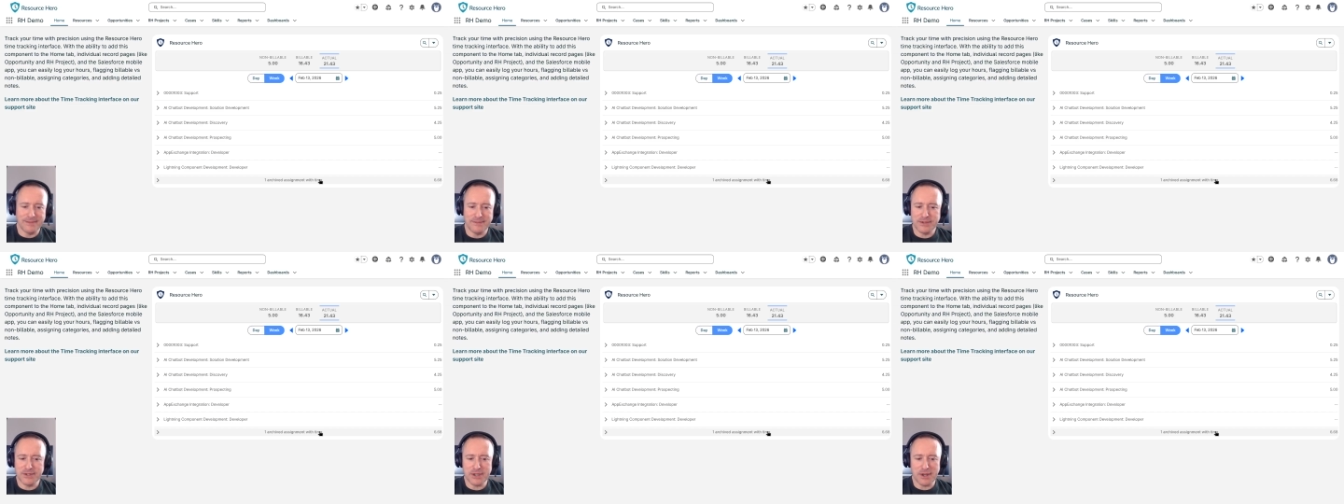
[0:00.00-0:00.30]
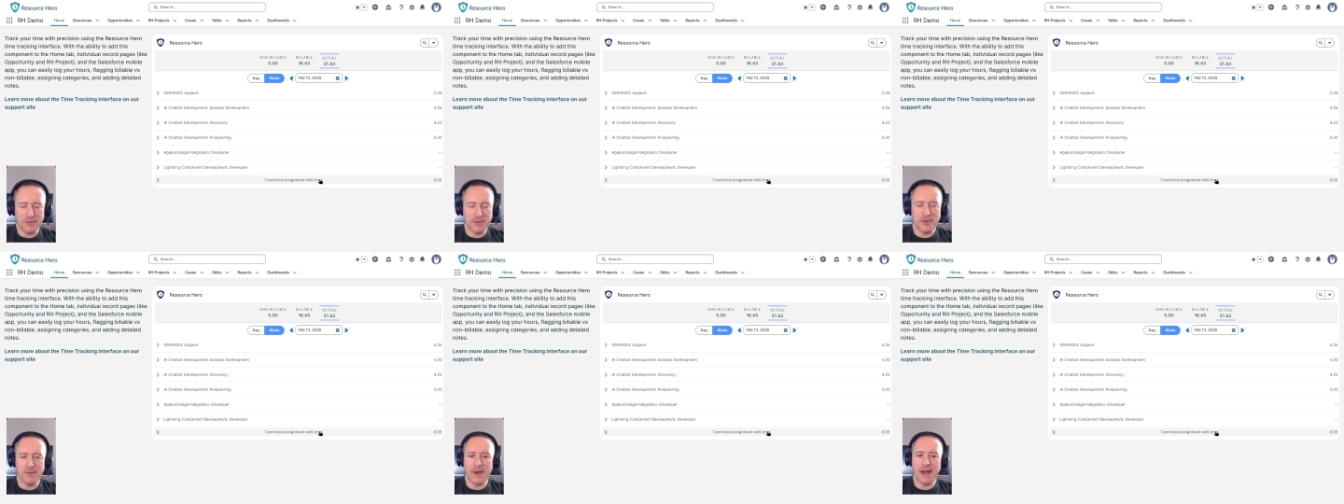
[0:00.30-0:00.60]

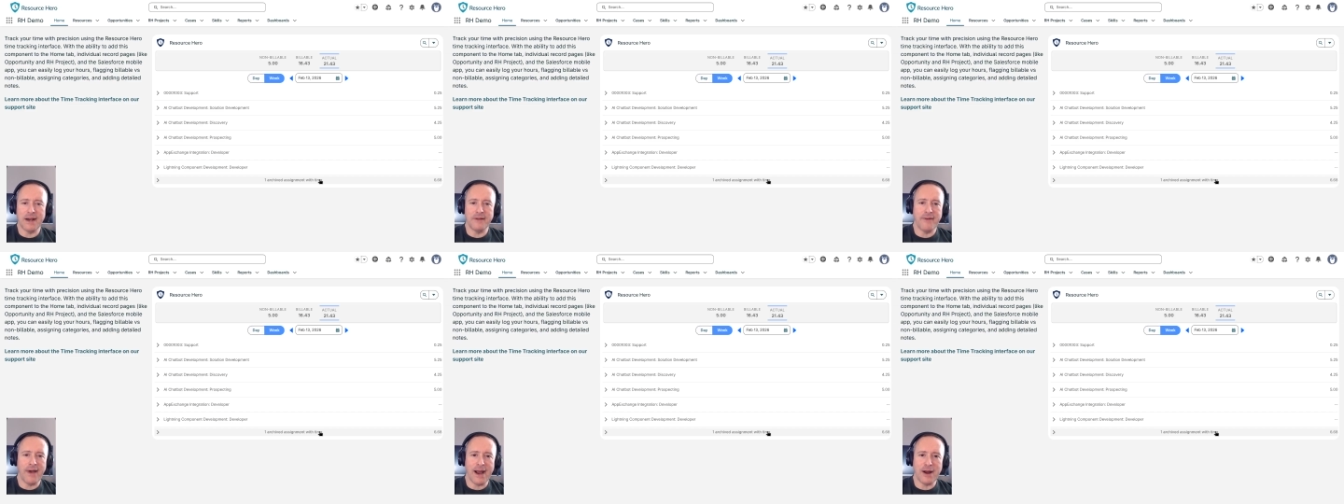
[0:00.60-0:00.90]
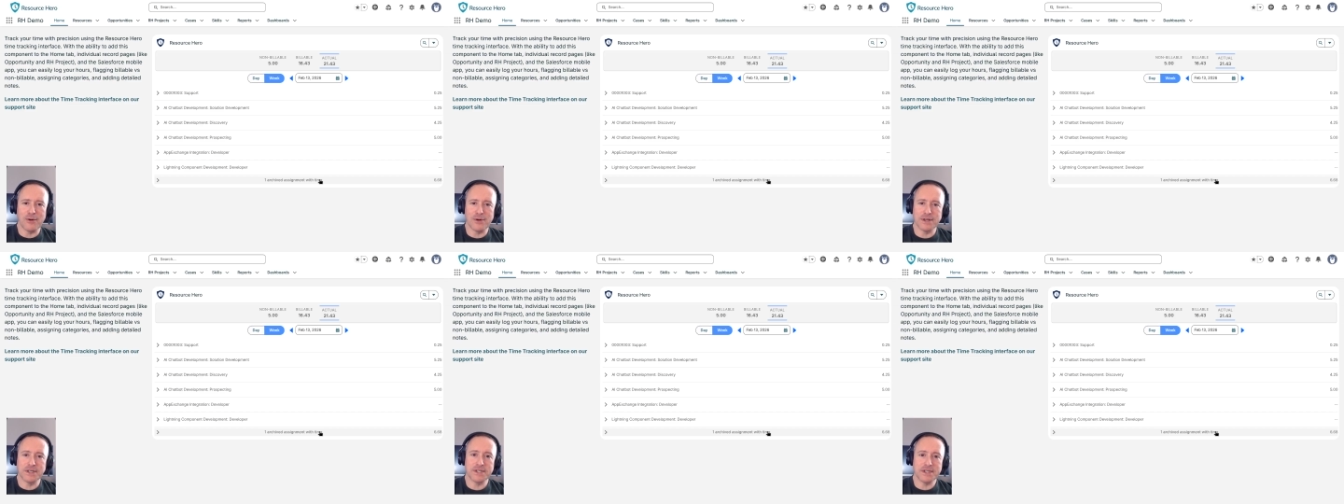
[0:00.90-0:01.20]
some amount of
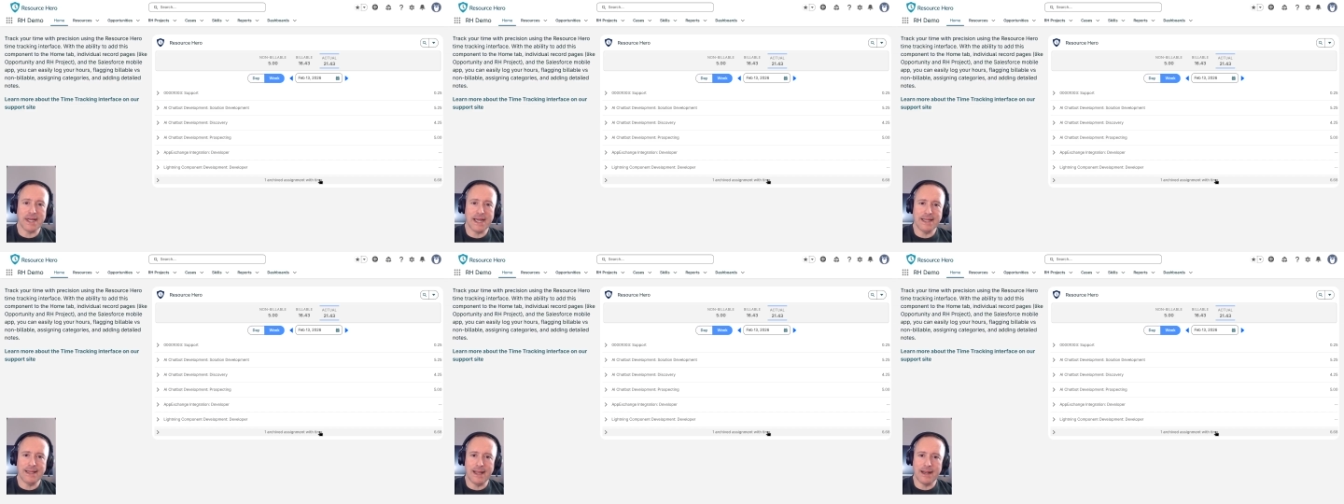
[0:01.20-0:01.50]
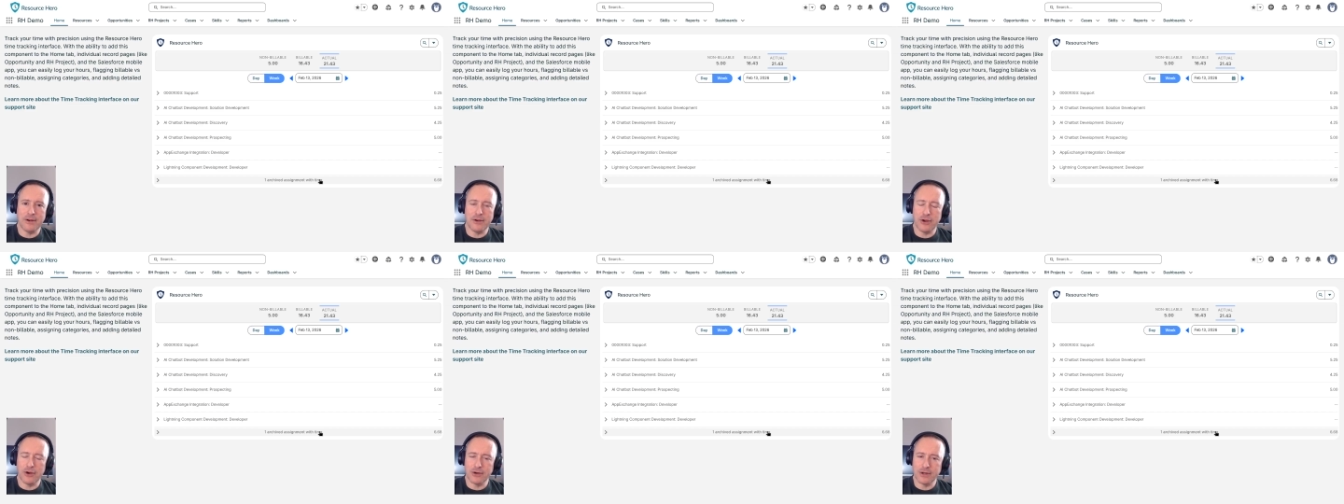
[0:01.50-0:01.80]
hours, and
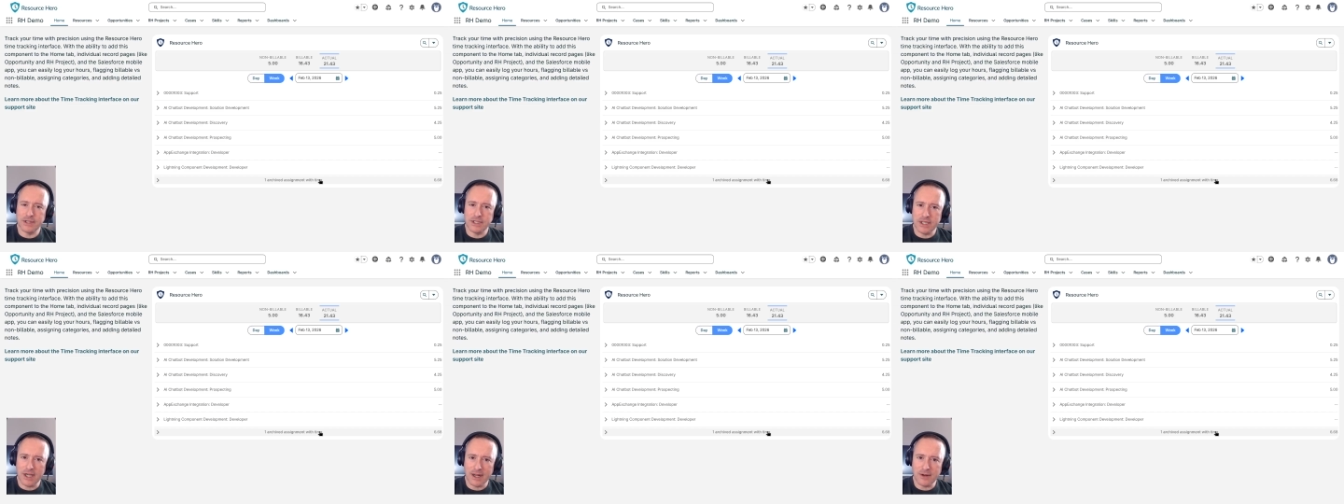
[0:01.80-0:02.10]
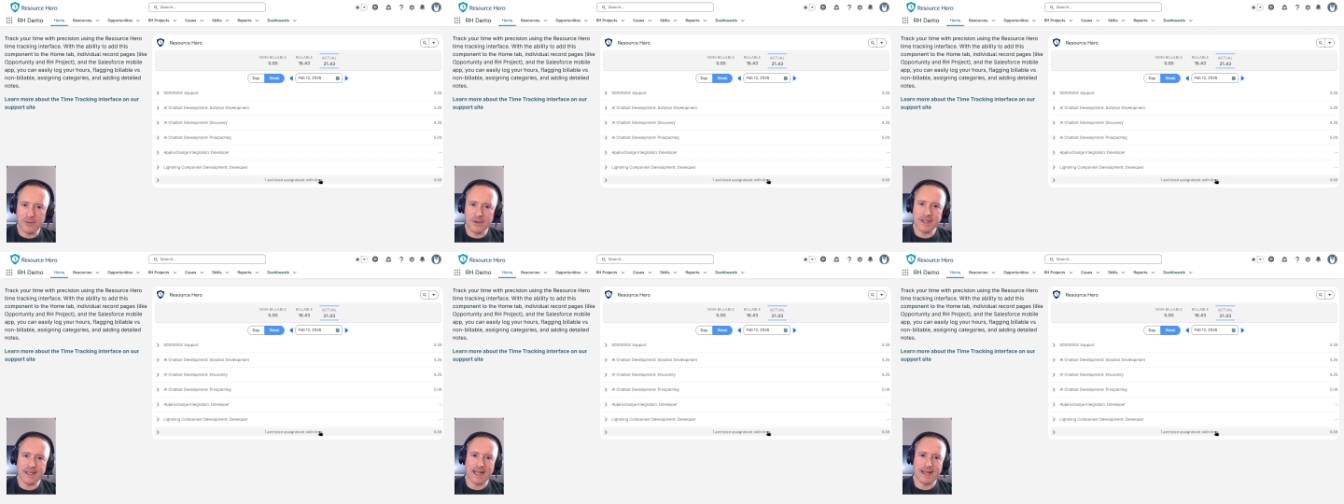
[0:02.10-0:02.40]
then you're
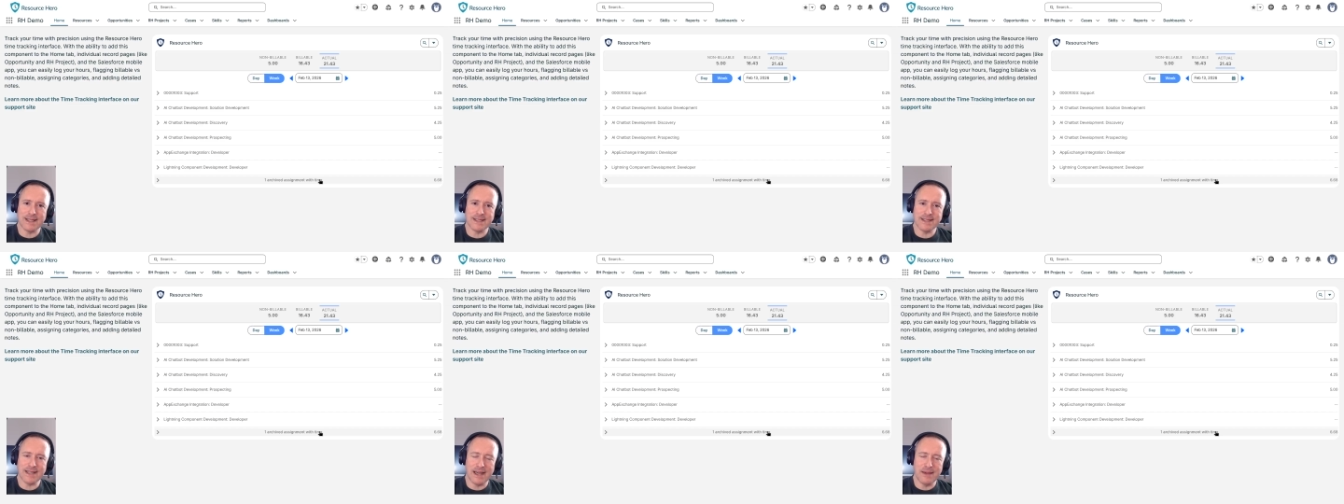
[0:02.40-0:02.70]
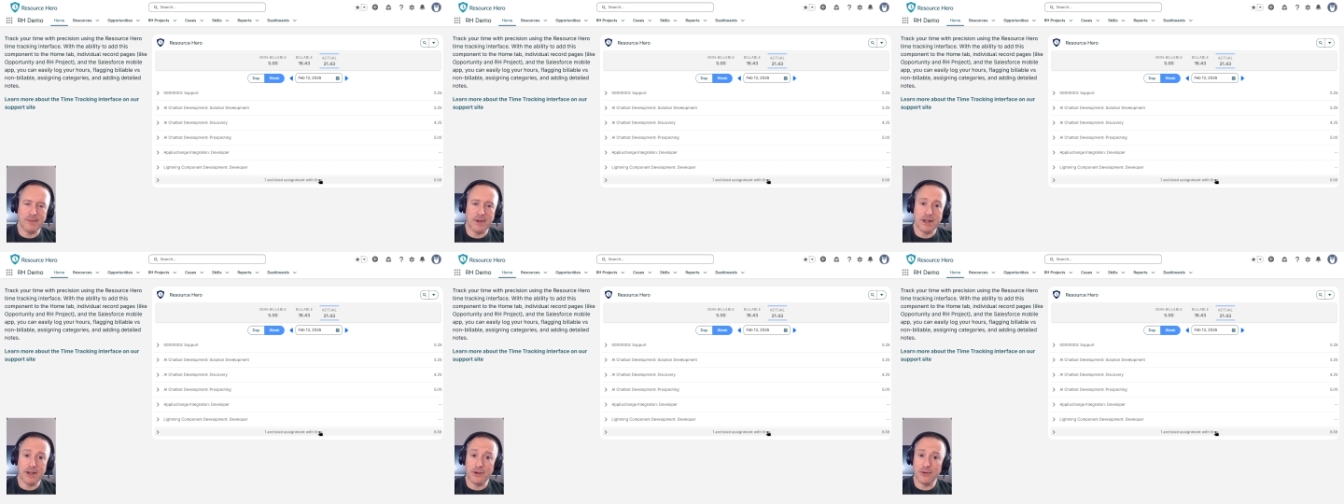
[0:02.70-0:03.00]
done with that
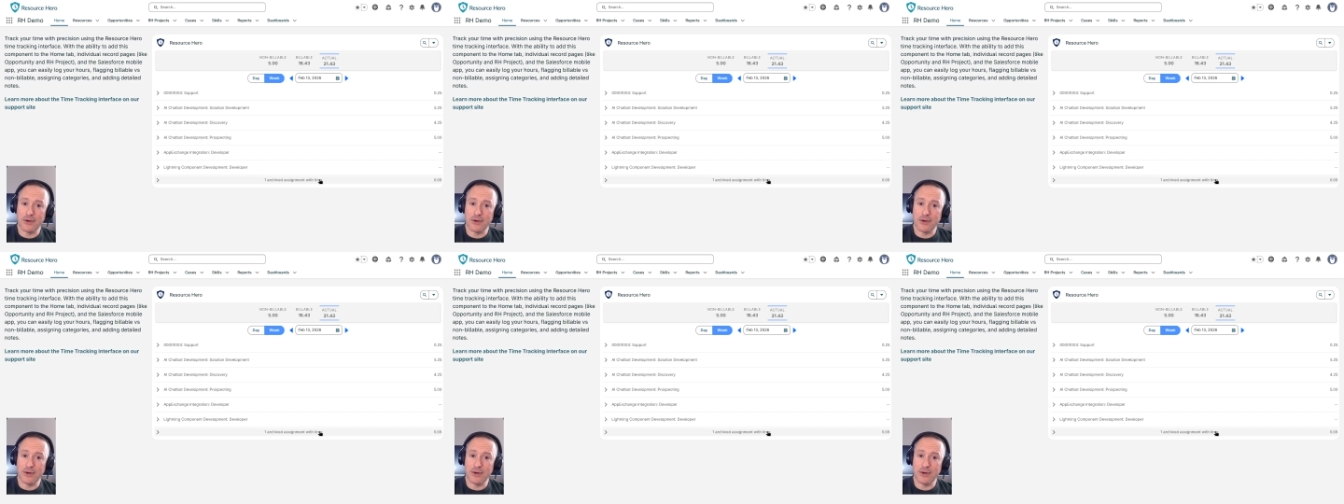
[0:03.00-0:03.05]
assignment,